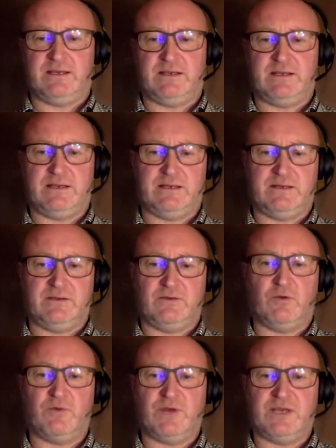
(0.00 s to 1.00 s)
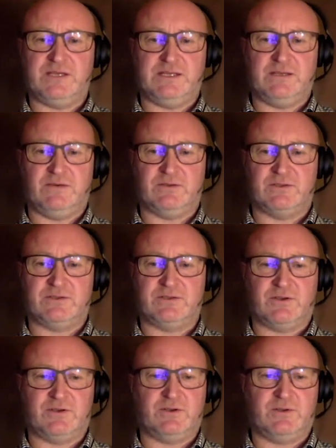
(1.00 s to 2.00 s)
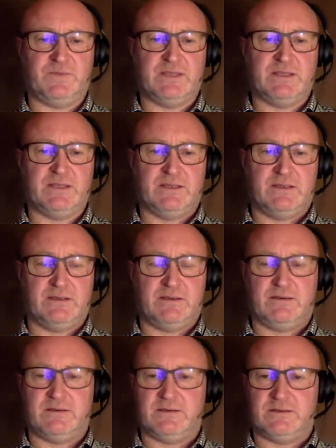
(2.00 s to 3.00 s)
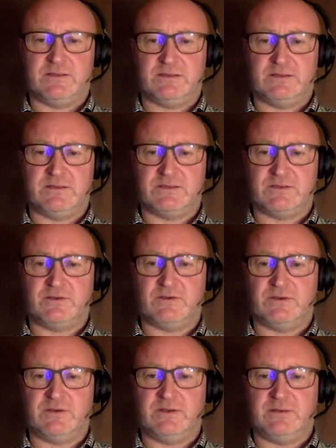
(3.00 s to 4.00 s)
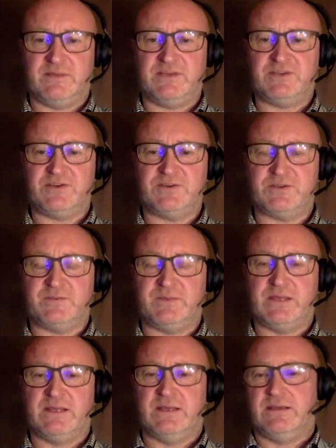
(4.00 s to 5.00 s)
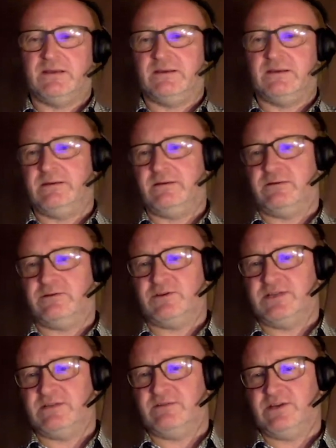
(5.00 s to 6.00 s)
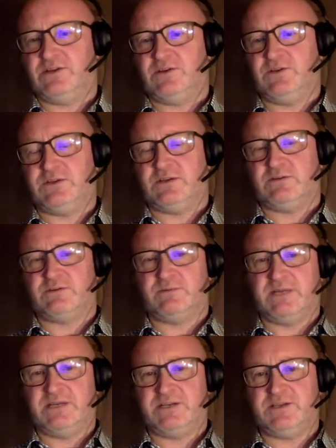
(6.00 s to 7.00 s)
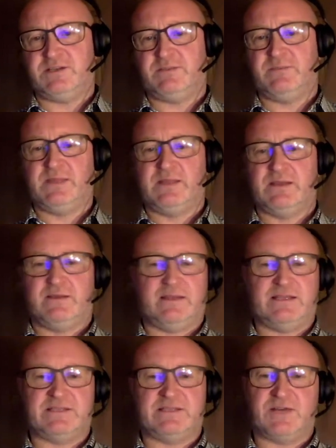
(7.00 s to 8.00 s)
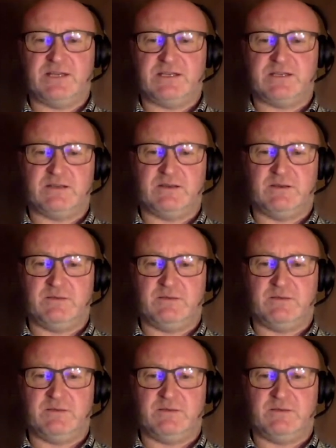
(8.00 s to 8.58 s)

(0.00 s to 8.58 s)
and cooperating on certain pictures or certain situations or species, that is great.